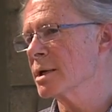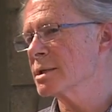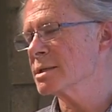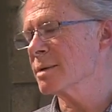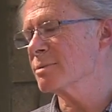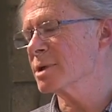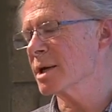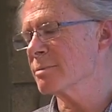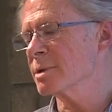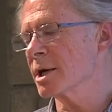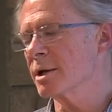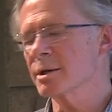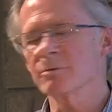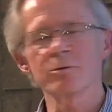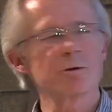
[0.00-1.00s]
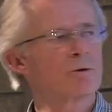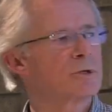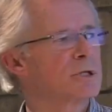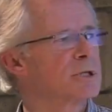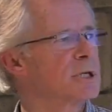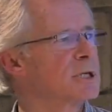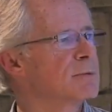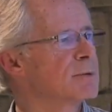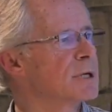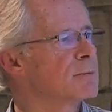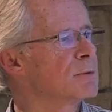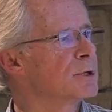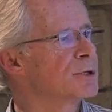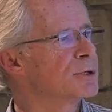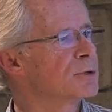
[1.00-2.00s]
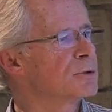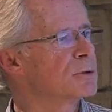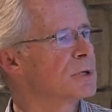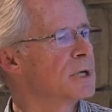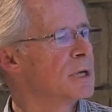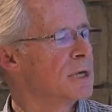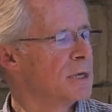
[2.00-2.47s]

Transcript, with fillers: sometime down the road you need to be able to